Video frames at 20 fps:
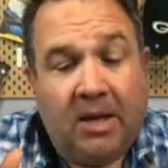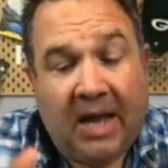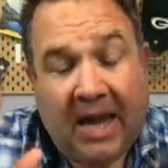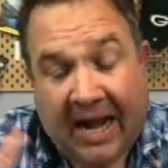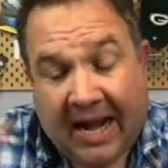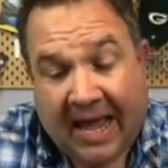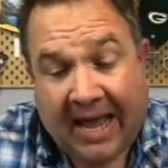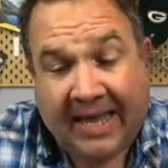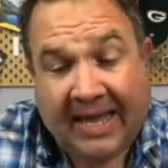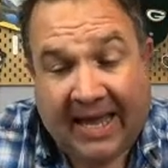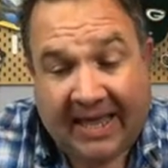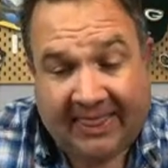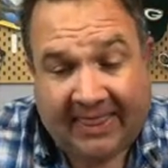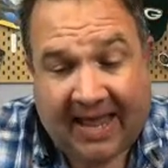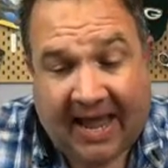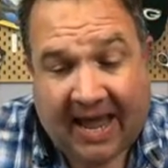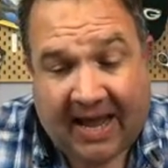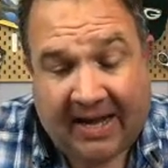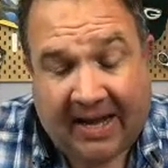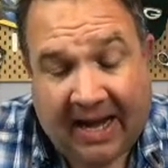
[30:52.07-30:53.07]
And I get
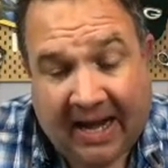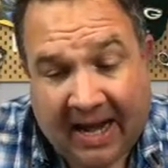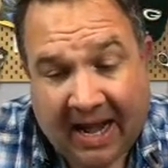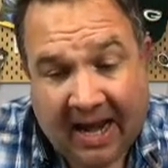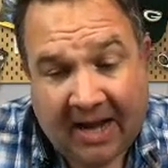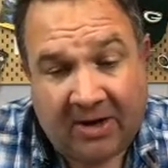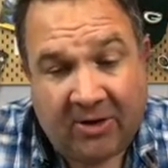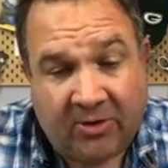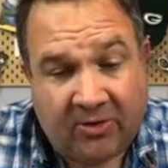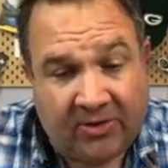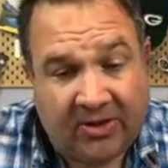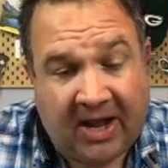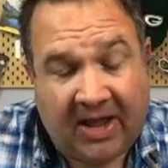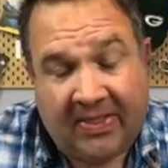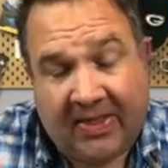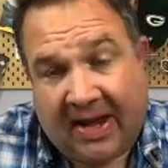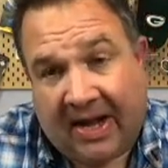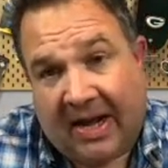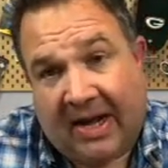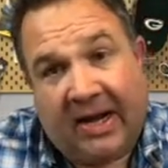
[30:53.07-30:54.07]
that, and I understand
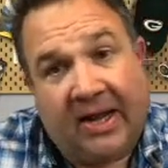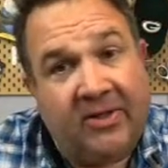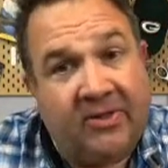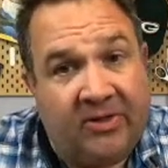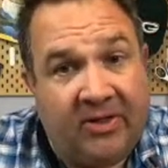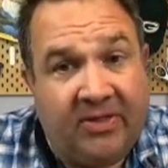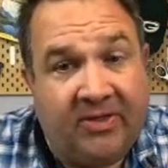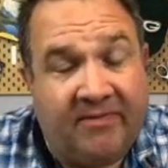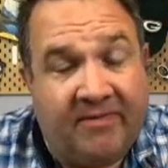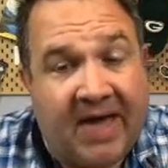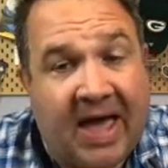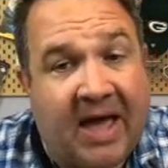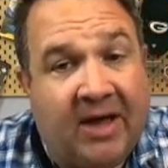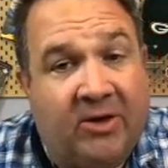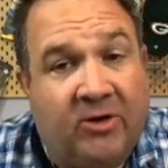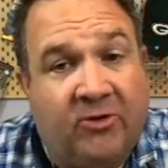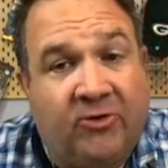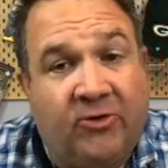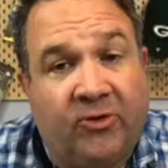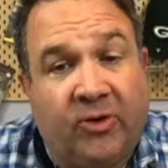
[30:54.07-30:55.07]
that, and I see the
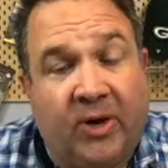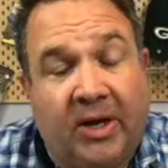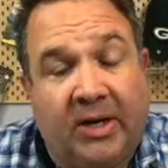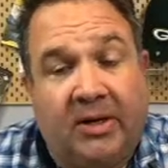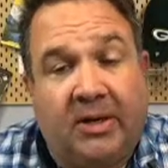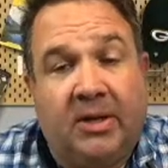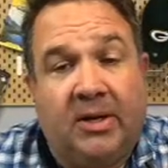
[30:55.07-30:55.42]
value to it.